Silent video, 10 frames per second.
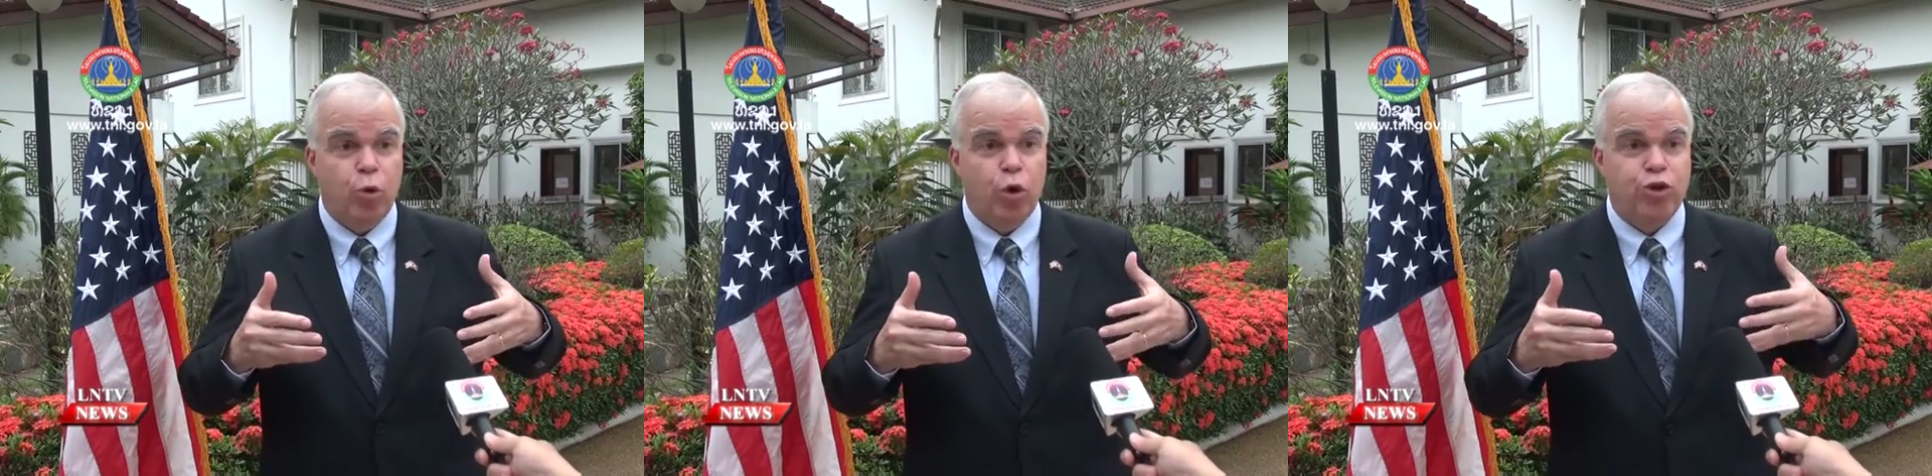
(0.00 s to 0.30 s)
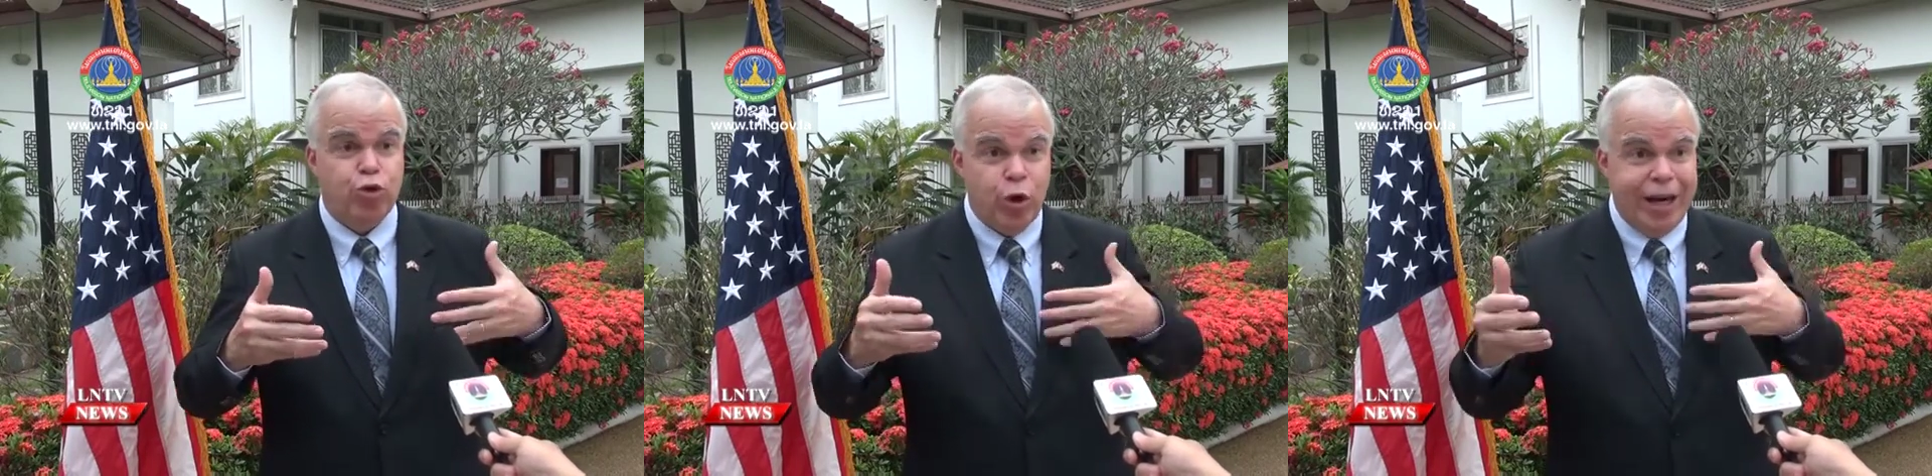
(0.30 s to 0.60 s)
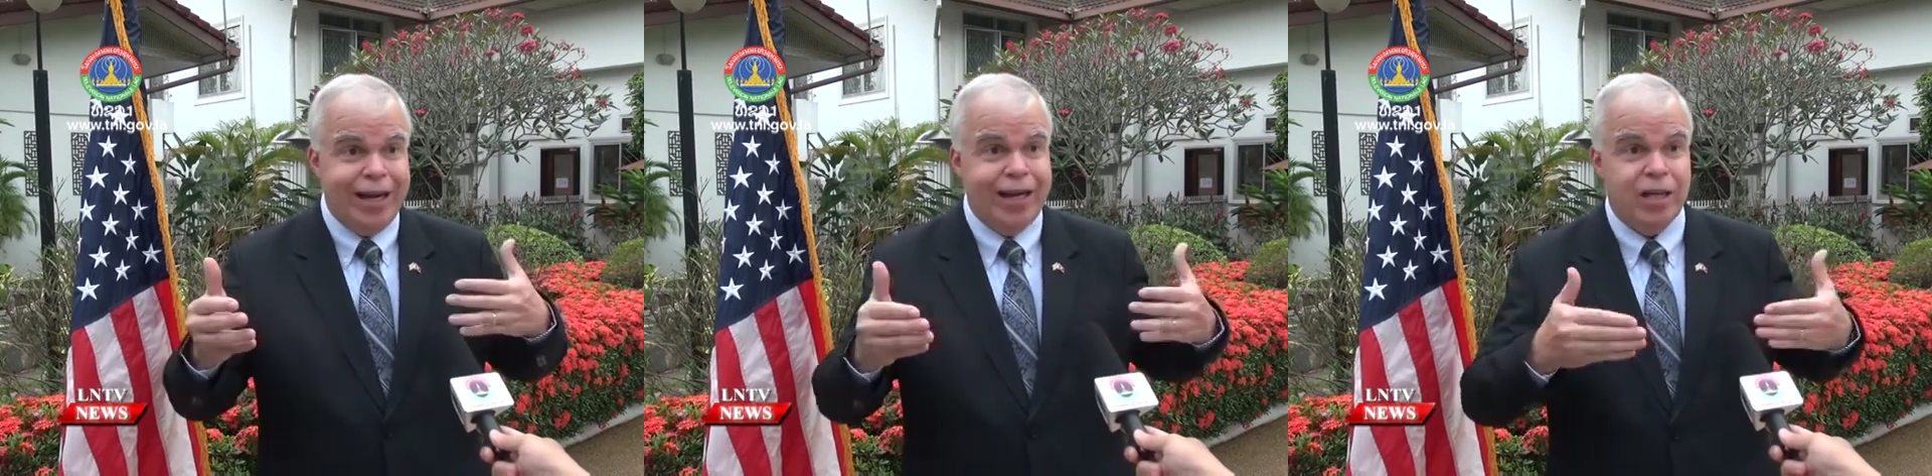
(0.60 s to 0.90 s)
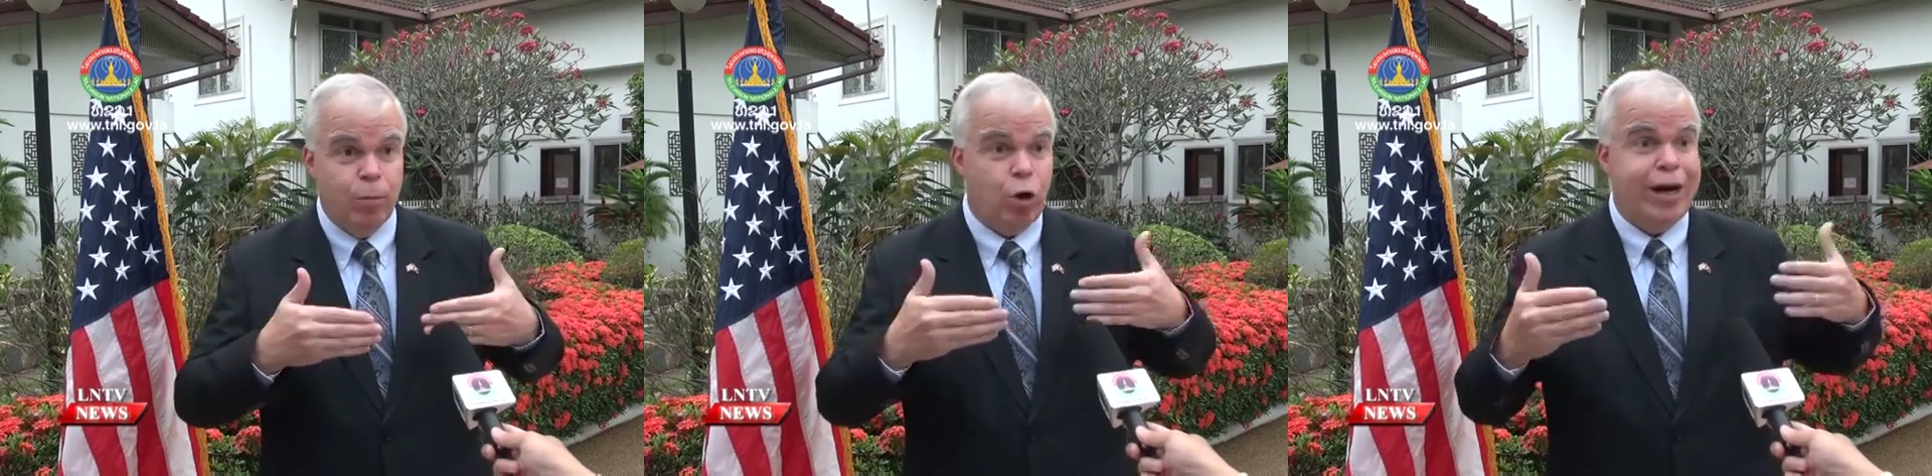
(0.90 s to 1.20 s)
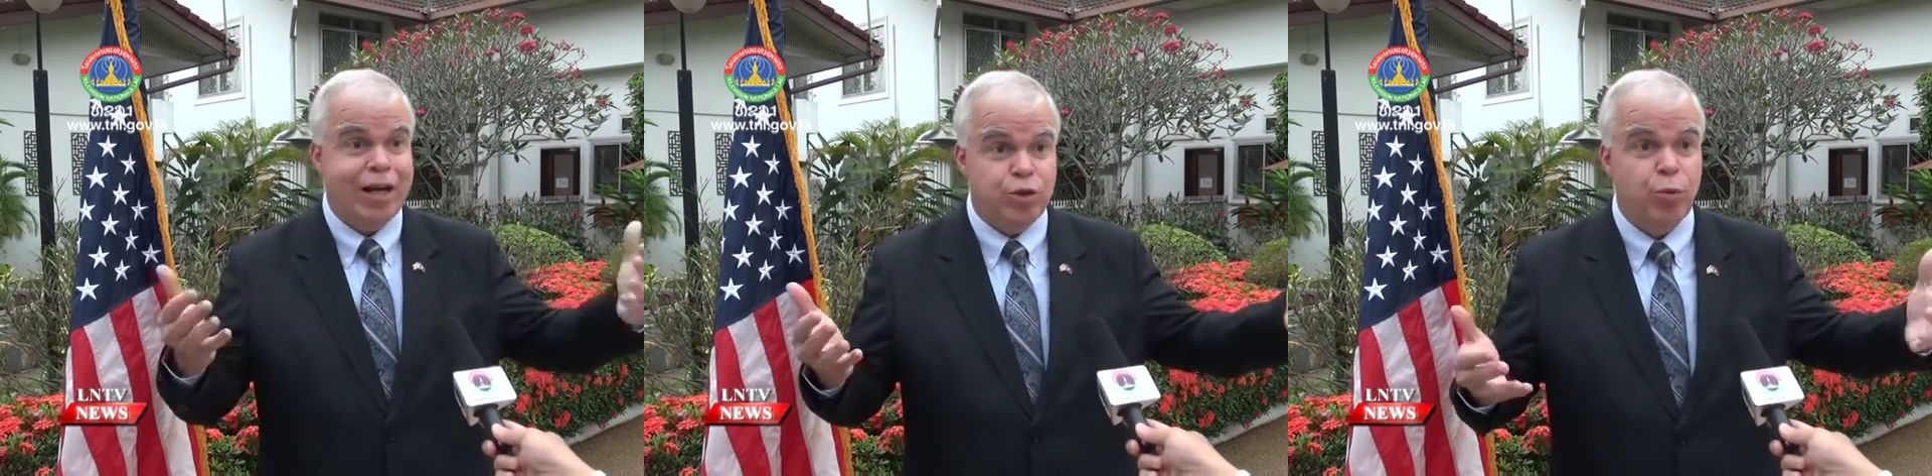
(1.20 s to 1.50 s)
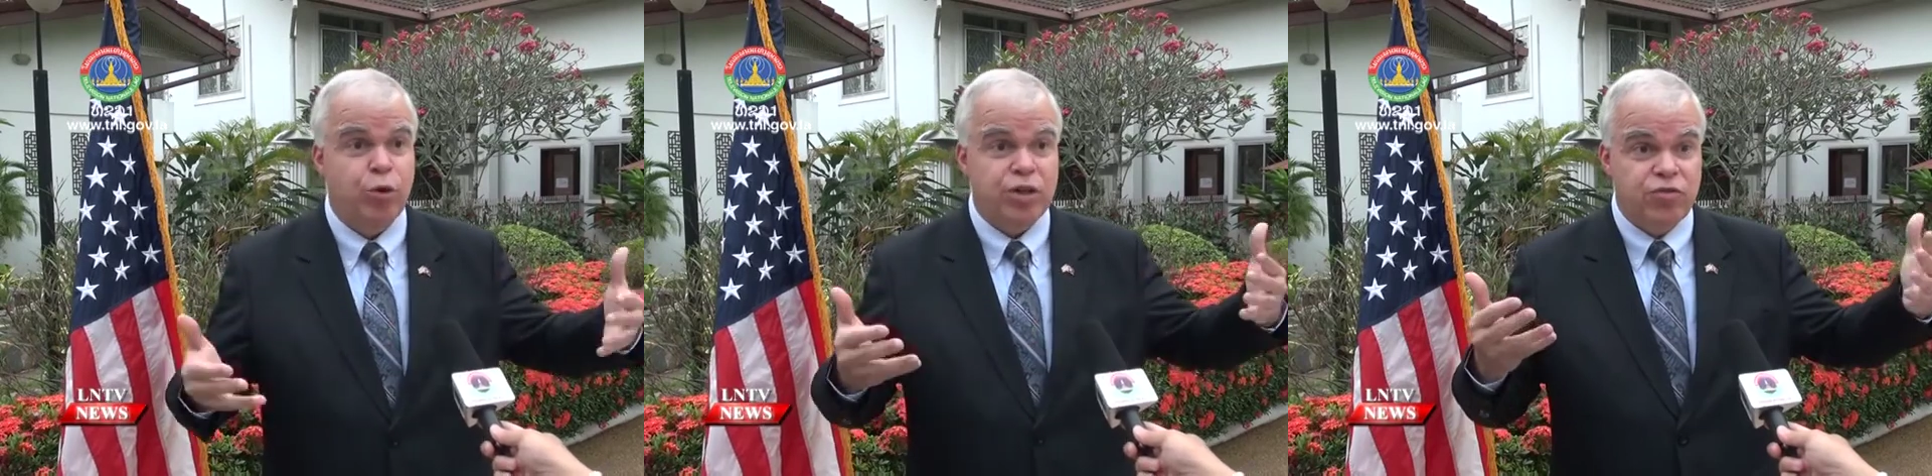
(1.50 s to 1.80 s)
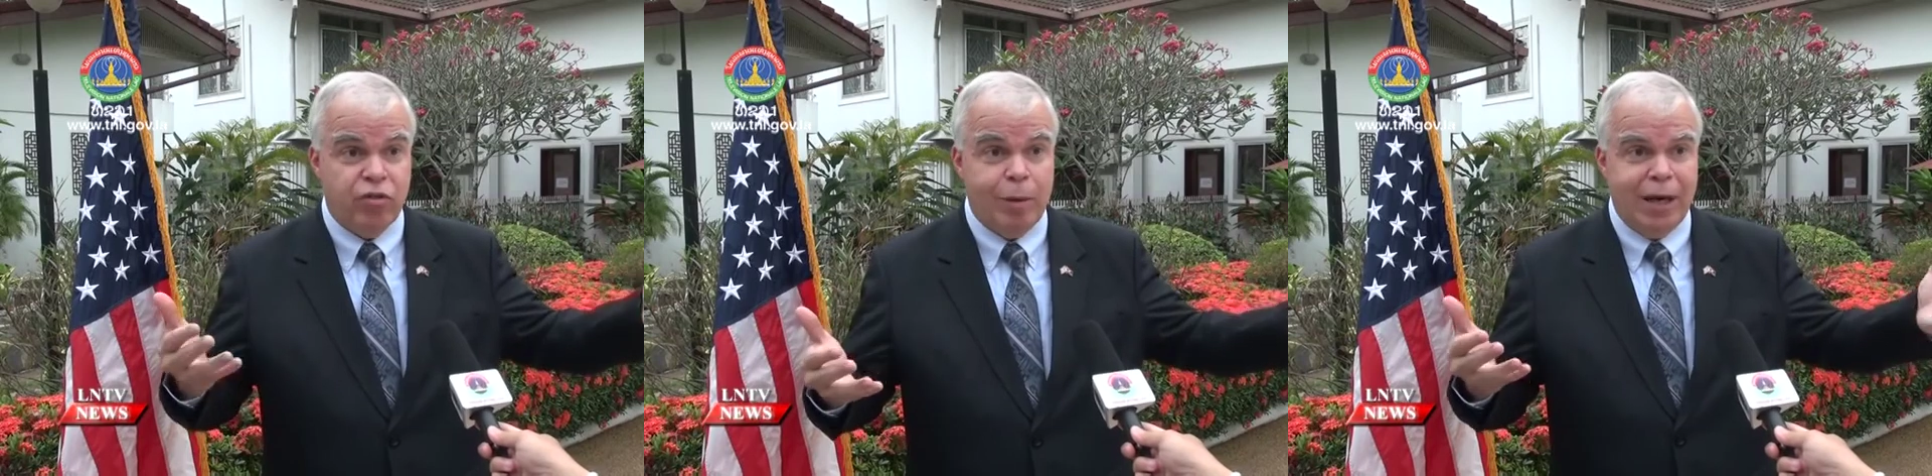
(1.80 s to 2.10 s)
more trade and more exports
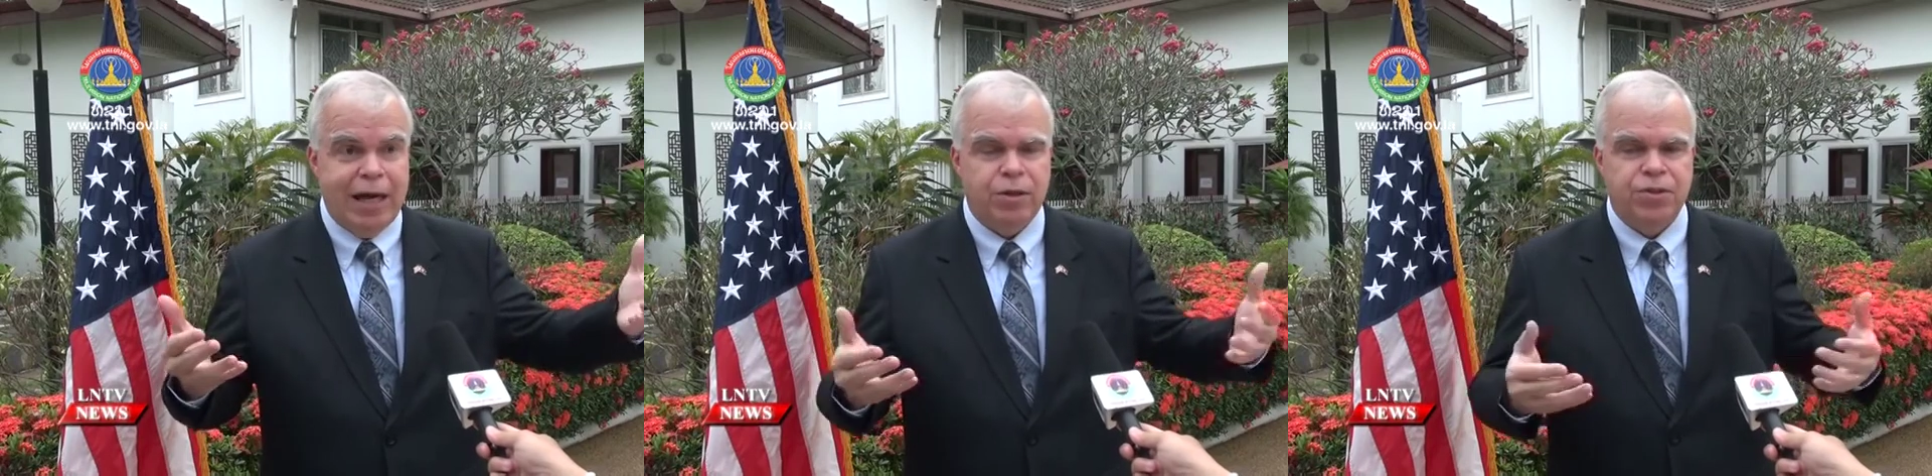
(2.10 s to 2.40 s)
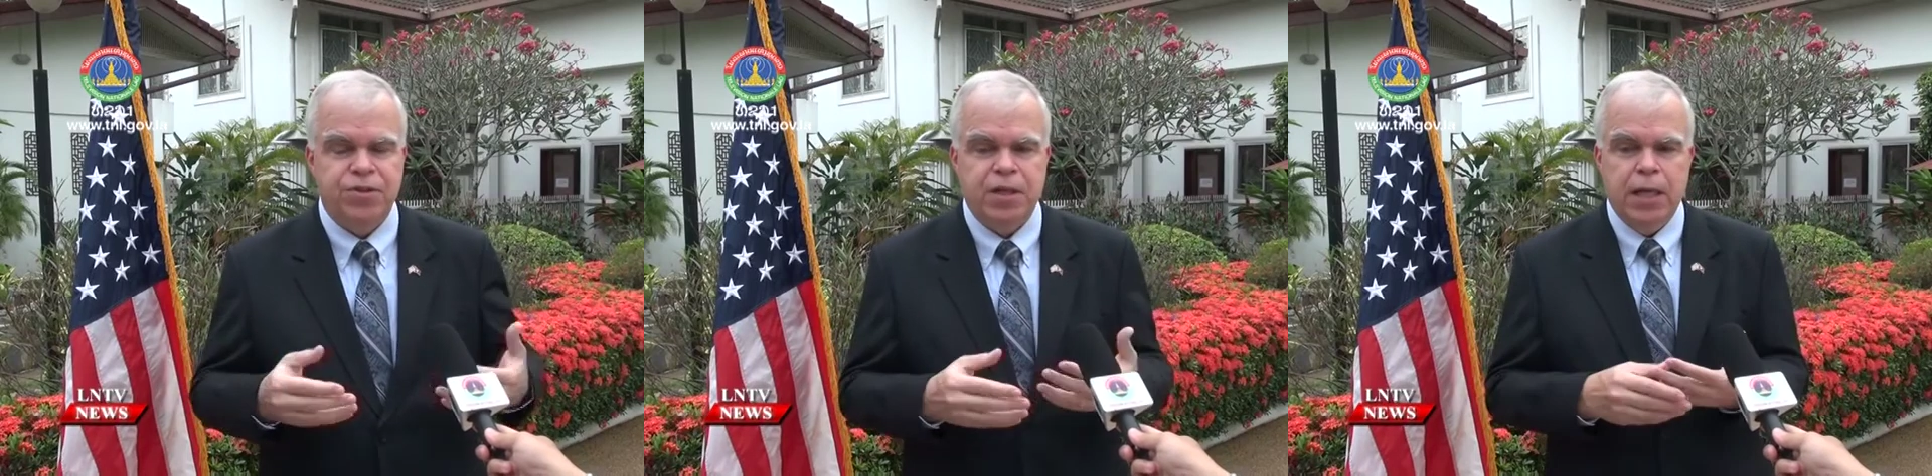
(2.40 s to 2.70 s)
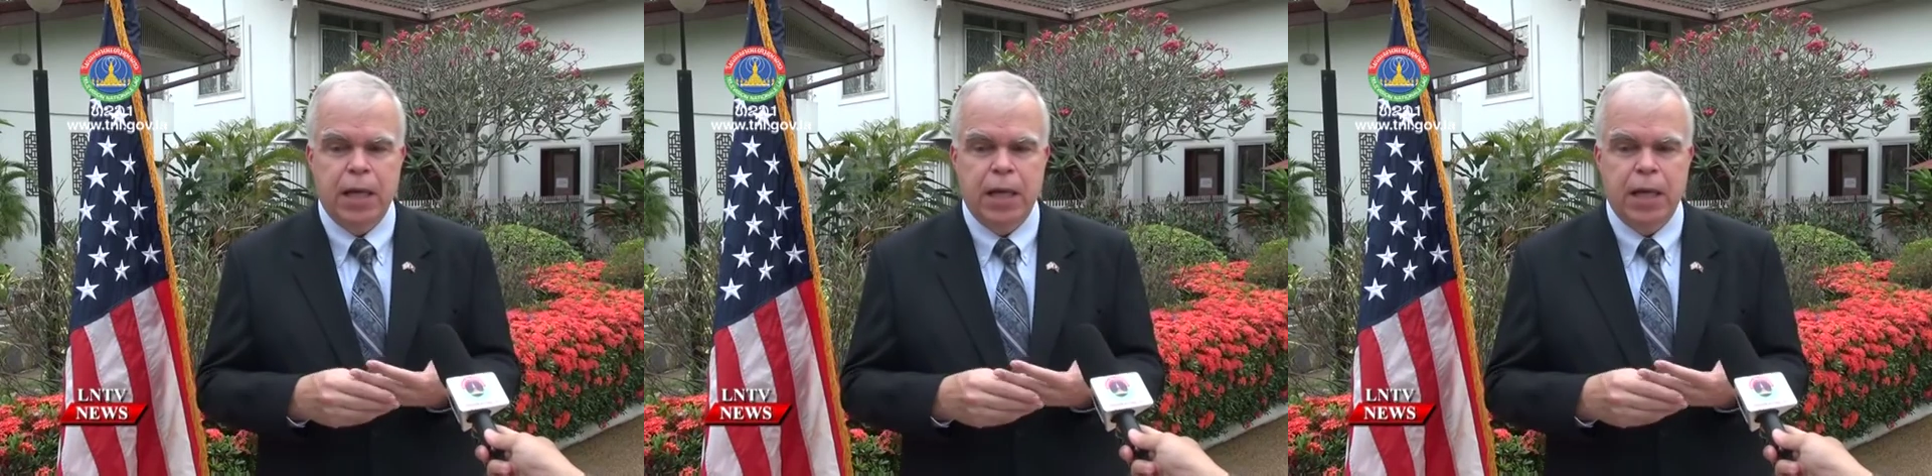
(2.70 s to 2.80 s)
from Laos.